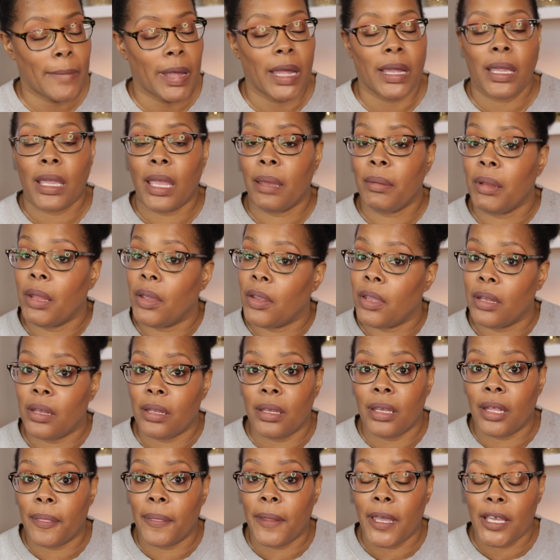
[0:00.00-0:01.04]
I came down here to
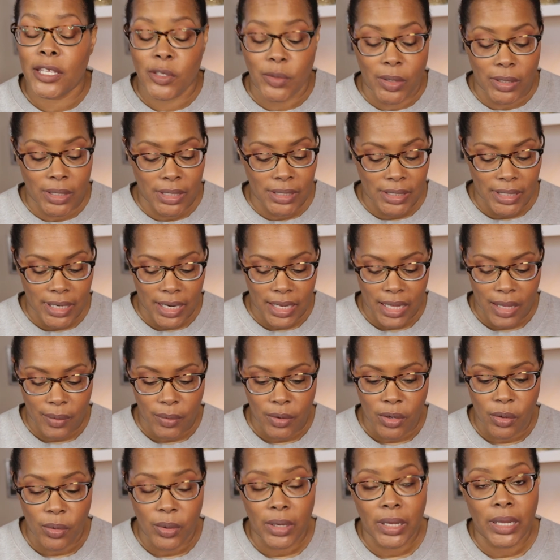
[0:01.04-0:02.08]
get that, so I decided I
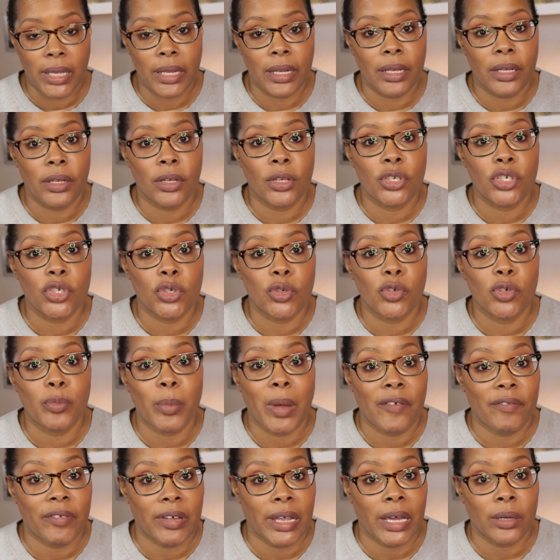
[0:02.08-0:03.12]
would go ahead and do
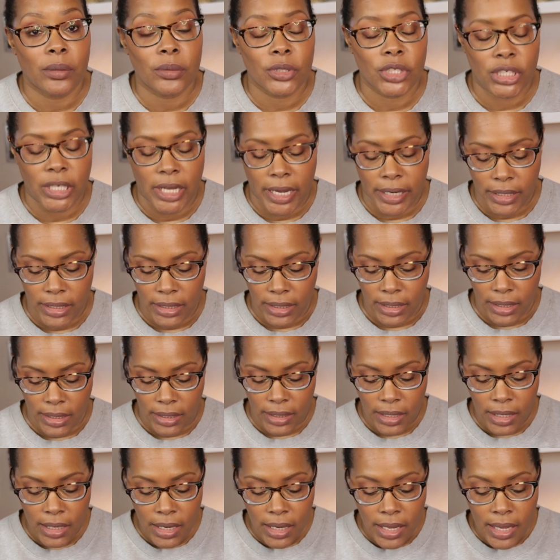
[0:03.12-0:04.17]
my final
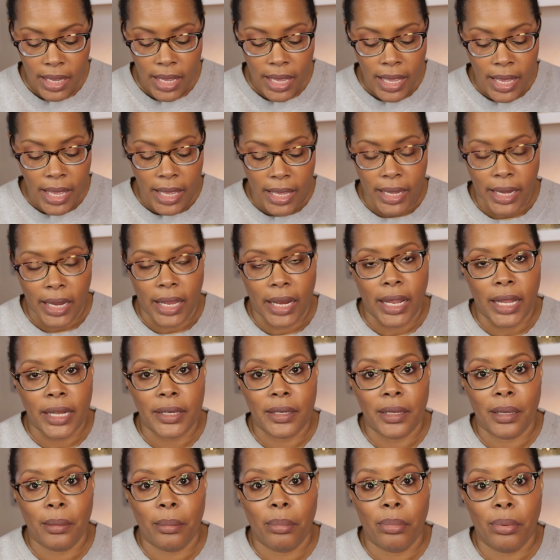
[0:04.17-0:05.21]
check-in. And I
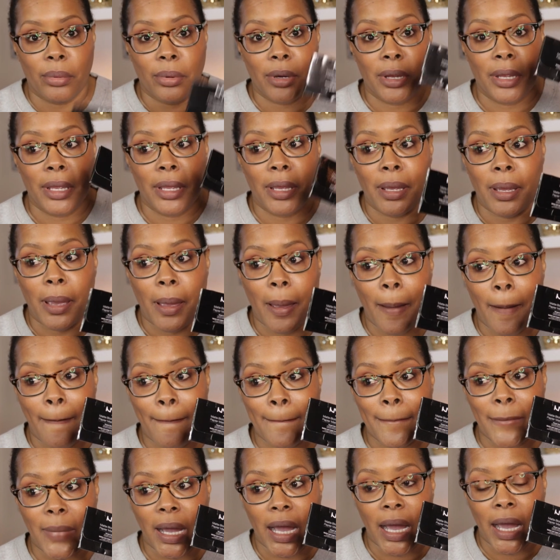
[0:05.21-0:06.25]
did bring
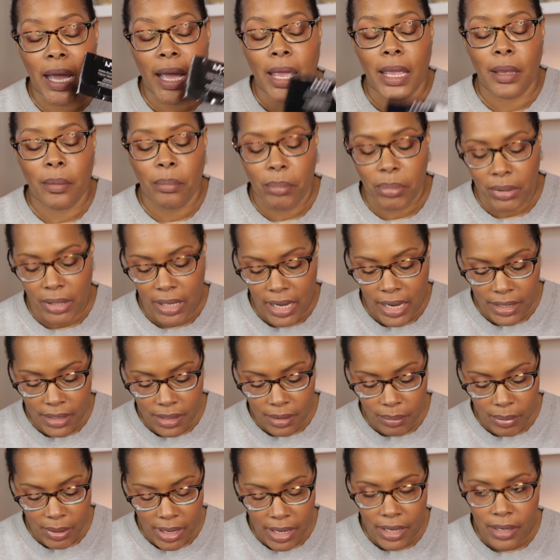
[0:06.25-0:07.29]
my
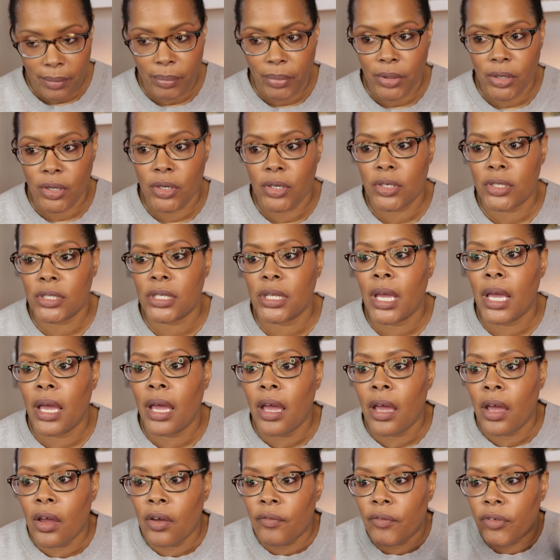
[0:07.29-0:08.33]
blotting papers.
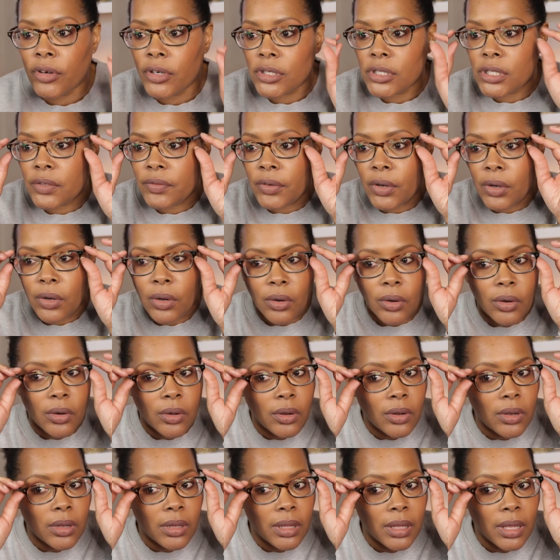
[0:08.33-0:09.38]
First of
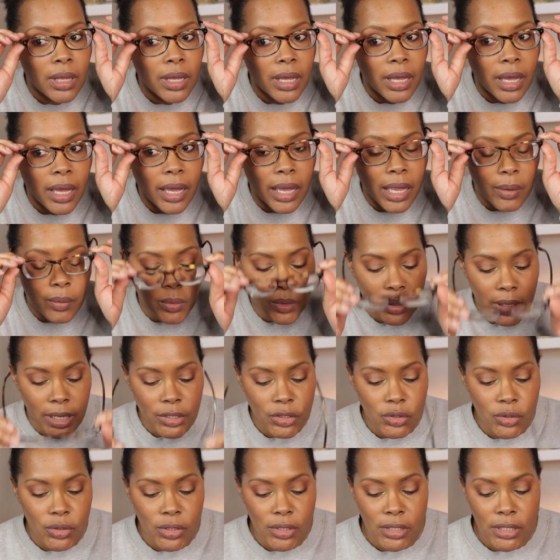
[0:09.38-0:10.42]
all, I will
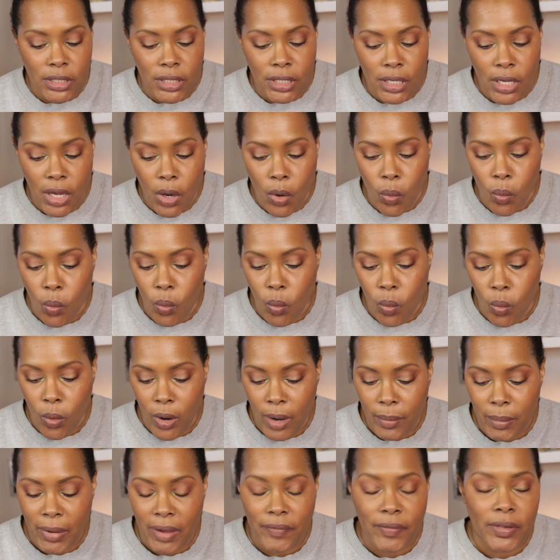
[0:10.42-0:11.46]
let you see
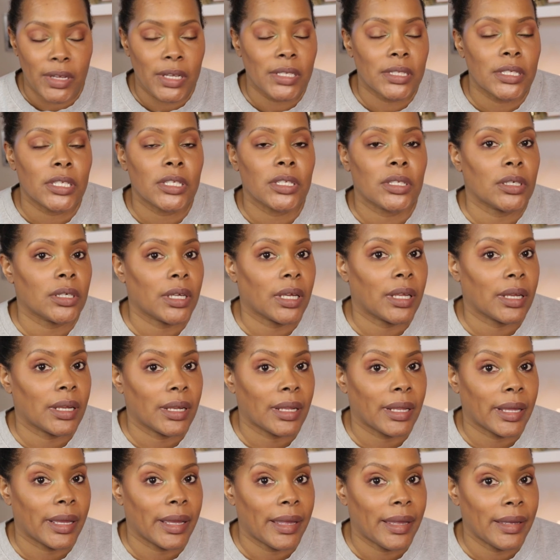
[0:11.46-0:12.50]
what my face is
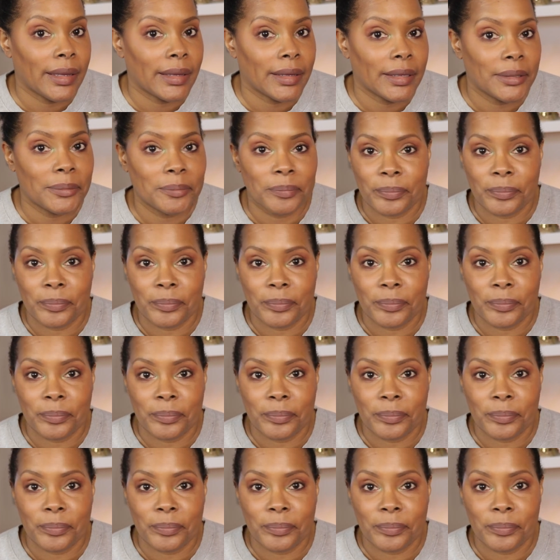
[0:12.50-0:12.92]
looking like.